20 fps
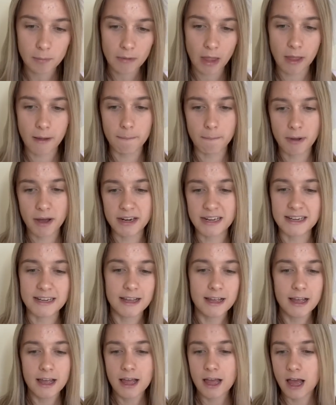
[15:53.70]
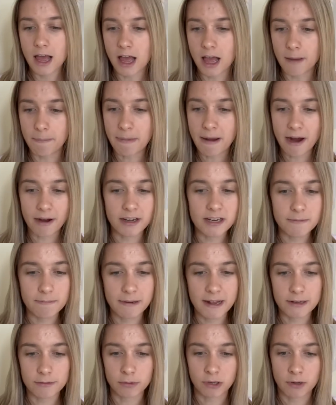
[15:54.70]
and money. Apparently,
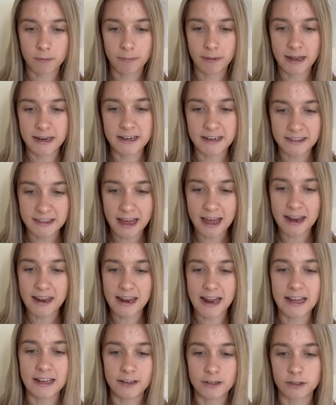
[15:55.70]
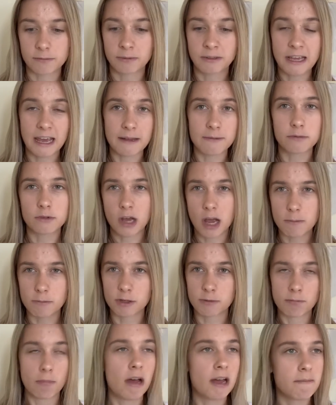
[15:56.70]
players were complaining that Alanga's game time
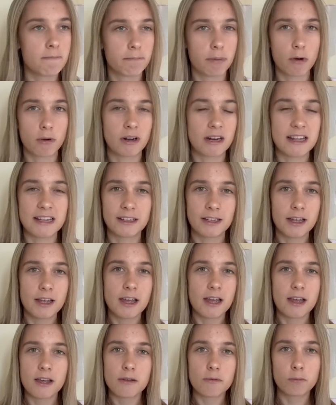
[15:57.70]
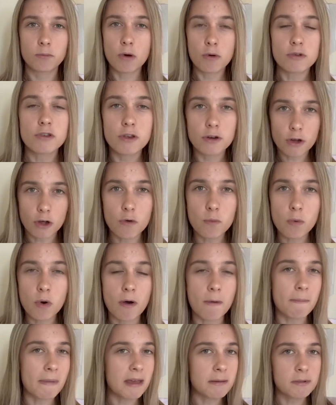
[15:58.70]
was mind-boggling. Well, you know
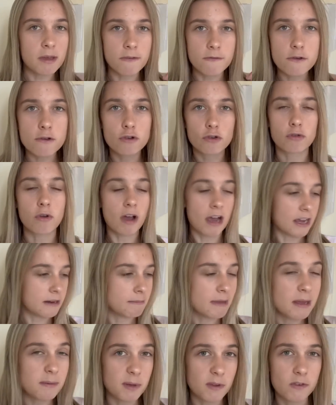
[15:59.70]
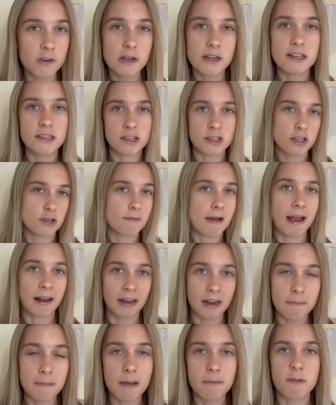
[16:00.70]
what? Maybe if you try, maybe if you listen to
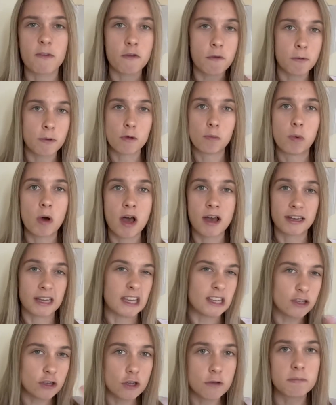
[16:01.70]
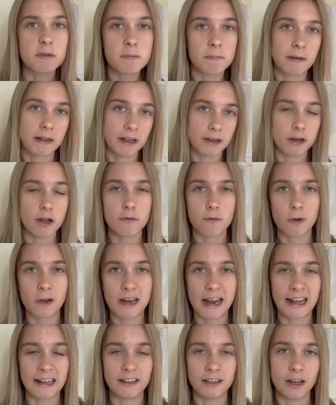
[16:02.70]
Rangnick, maybe if you put the work in, you'd be playing over
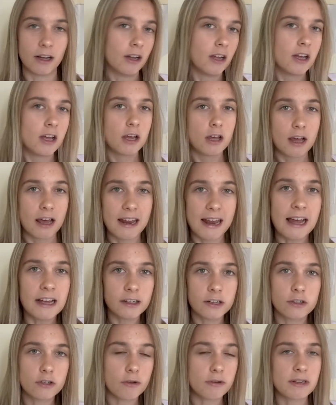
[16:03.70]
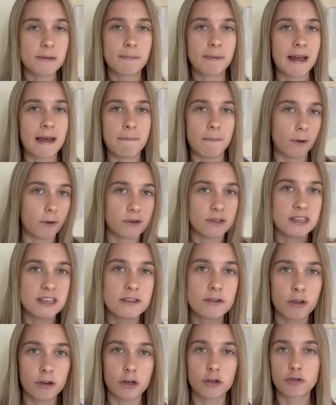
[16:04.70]
Alanga. Alanga's only playing because he's
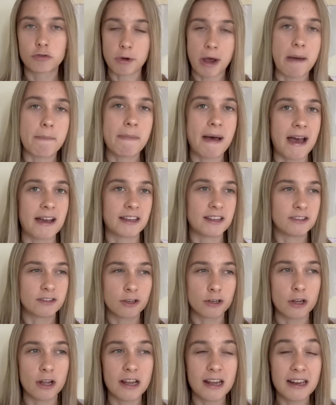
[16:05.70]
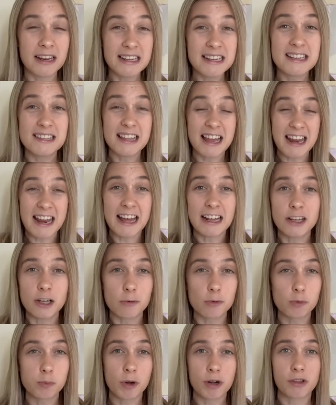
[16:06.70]
going to track back. He's going to, at least Alanga
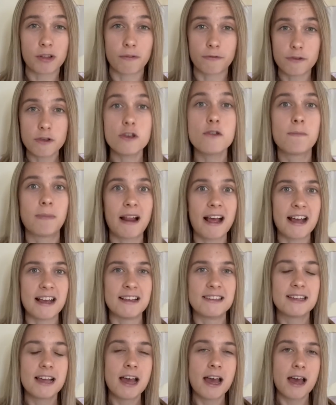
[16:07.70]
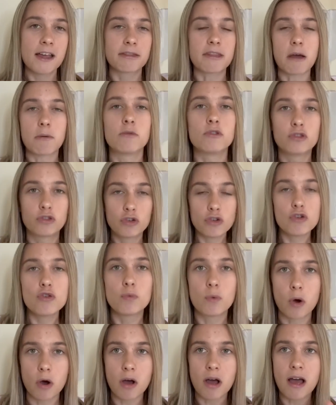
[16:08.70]
was one of the few players that would do
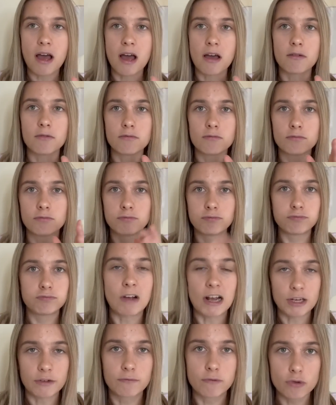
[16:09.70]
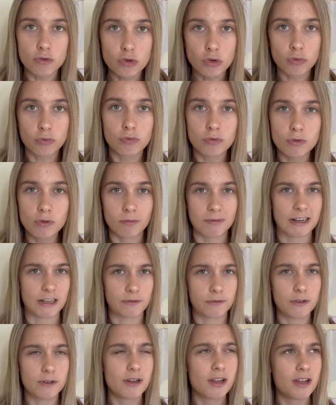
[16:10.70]
what
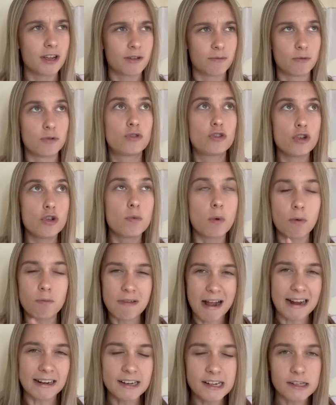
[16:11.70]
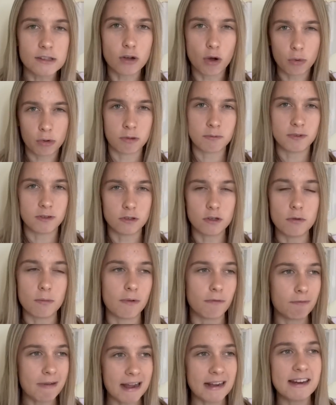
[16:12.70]
Rangnick told him to do.
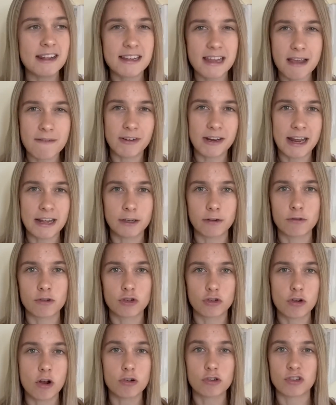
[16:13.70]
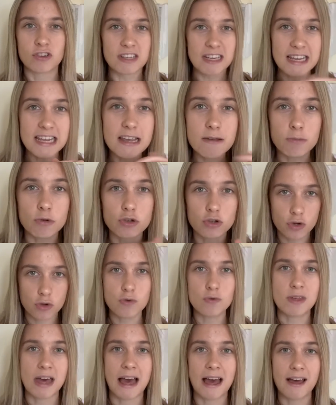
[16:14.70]
If Rangnick gave Alanga instructions, he would
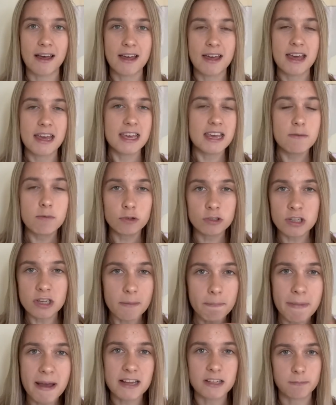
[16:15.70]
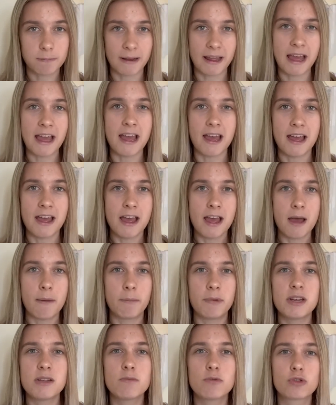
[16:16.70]
do that. He wasn't the best player,
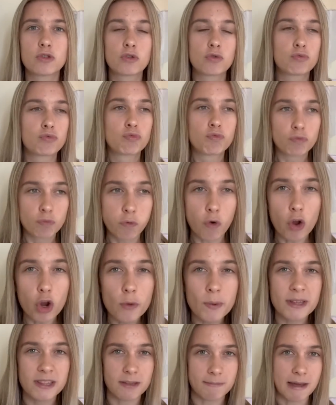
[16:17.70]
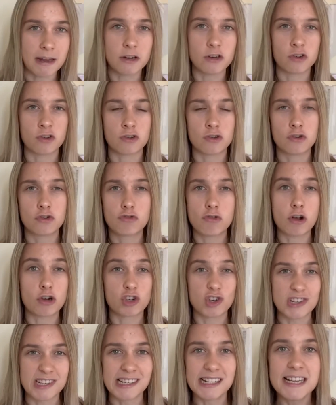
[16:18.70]
but he was following the manager's
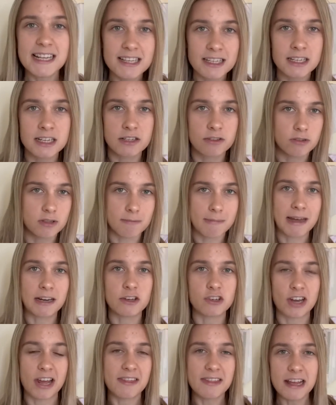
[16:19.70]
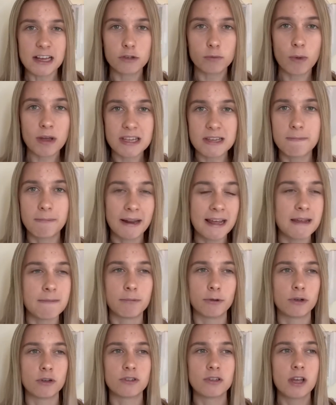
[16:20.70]
instructions, listening to the manager. And that's why he played,
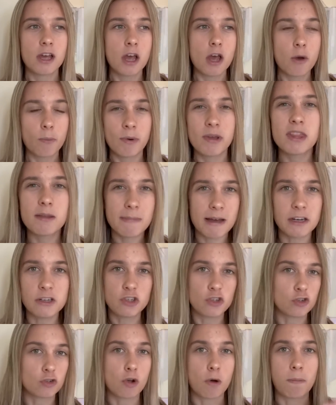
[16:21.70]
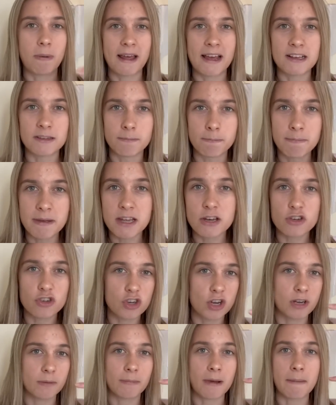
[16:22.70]
because when the manager's got players
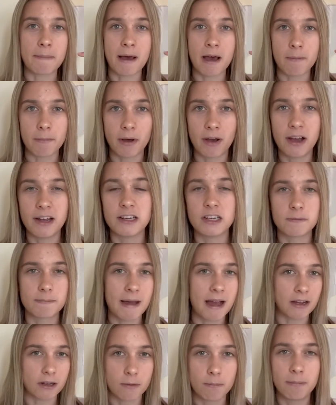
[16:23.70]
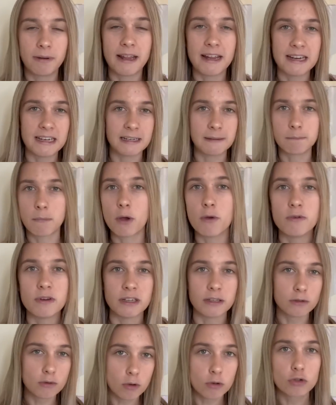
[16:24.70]
bitching about him behind his back, complaining,
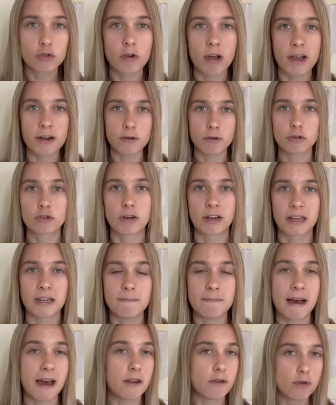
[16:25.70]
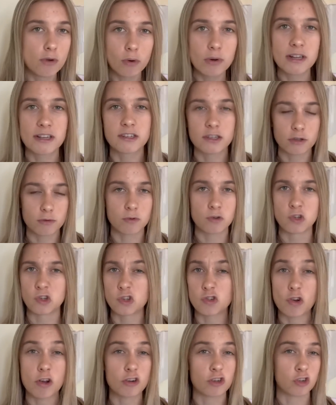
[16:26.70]
moaning, not trying, not tracking back, not listening to his
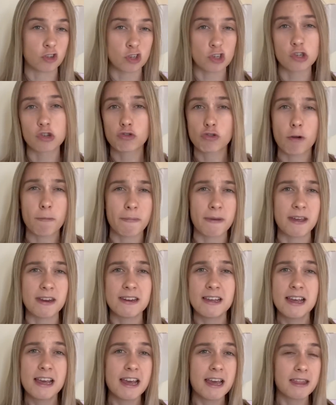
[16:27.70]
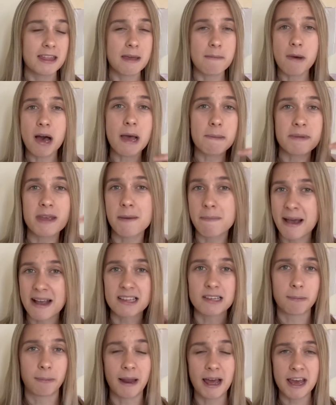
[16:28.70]
instructions and stropping, they might be a
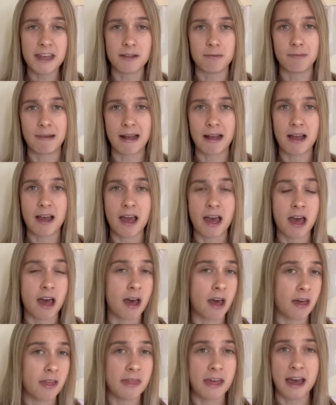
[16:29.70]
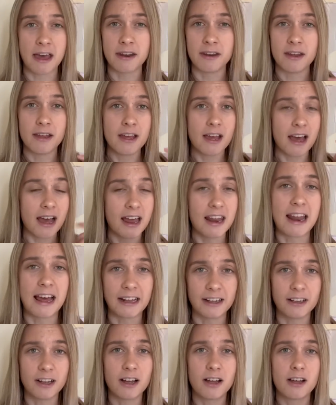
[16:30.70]
better player than
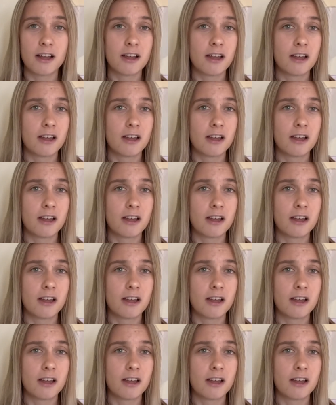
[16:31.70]
Alanga.